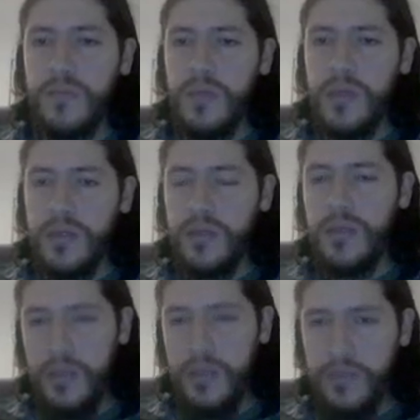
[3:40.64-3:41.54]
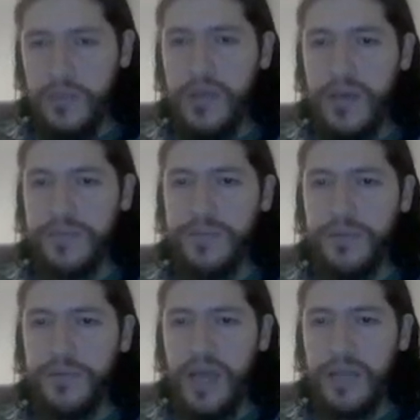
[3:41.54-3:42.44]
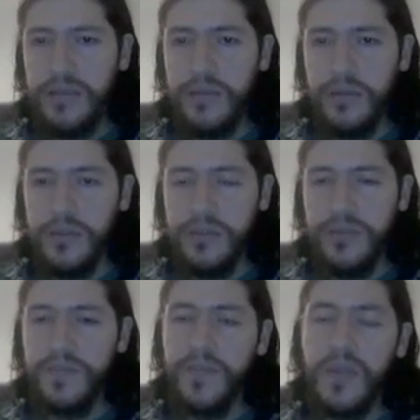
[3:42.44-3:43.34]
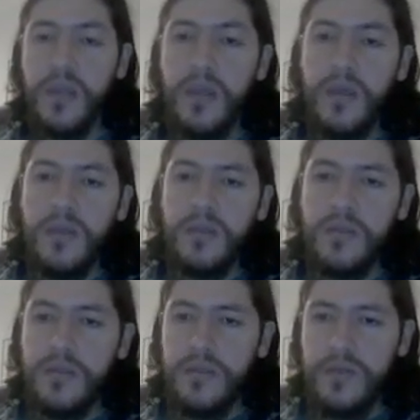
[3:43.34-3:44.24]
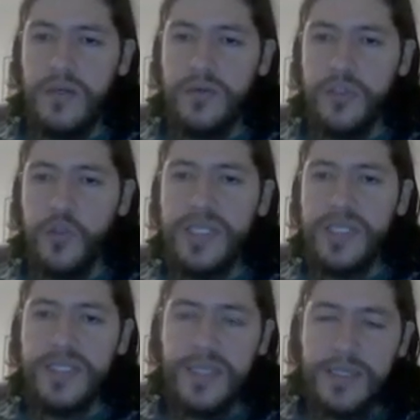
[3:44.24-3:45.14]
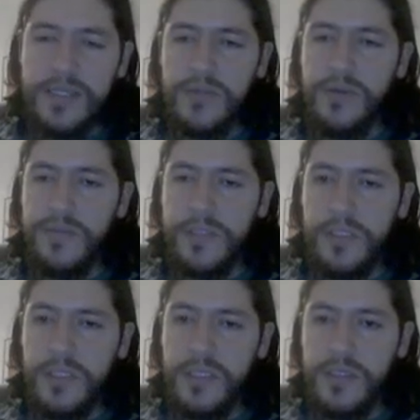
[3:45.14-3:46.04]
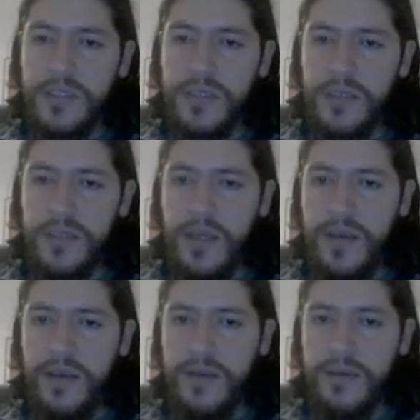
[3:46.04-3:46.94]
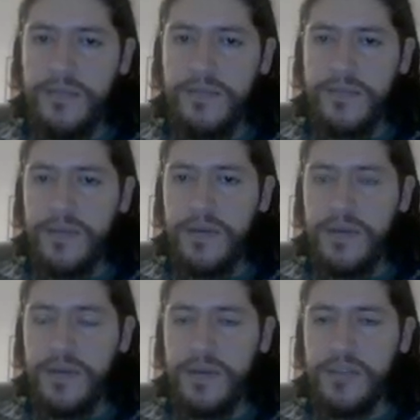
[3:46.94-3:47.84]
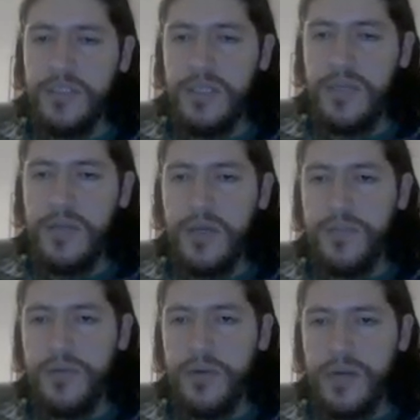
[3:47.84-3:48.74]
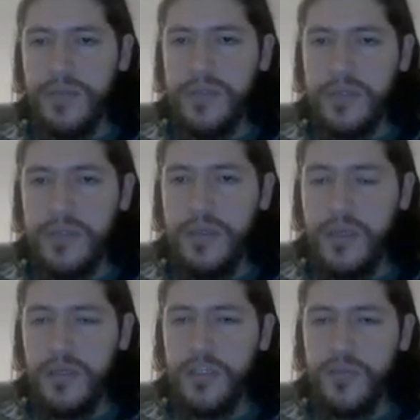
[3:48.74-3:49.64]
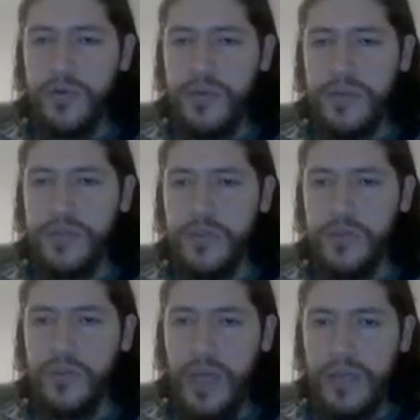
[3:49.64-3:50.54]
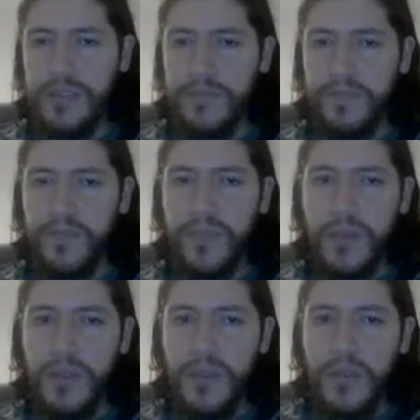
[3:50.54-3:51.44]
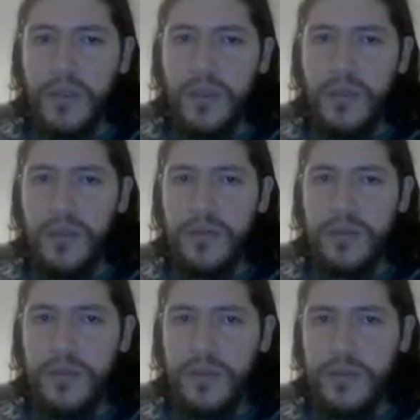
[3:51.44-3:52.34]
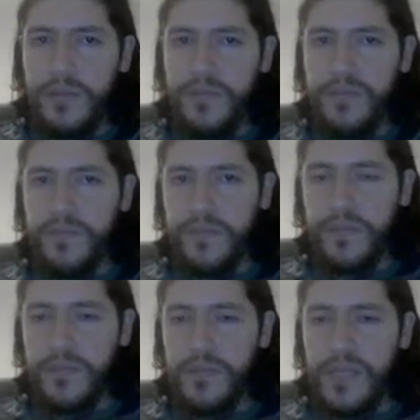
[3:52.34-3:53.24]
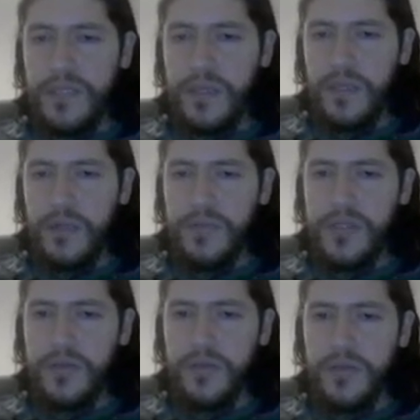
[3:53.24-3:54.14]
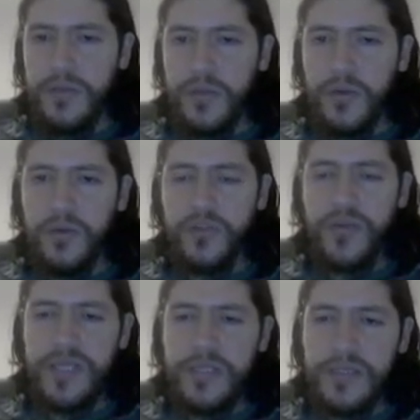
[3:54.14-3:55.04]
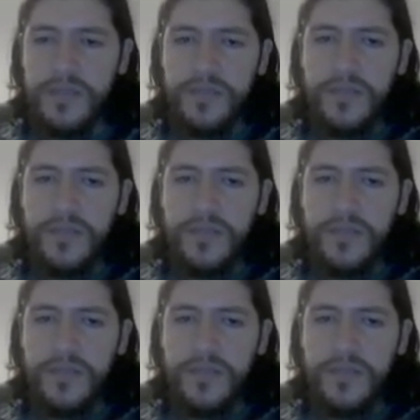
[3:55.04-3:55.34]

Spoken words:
and here we have UNAT also. Those are 26 universities that have similar programs, English programs to UNAT, and that allow me to contrast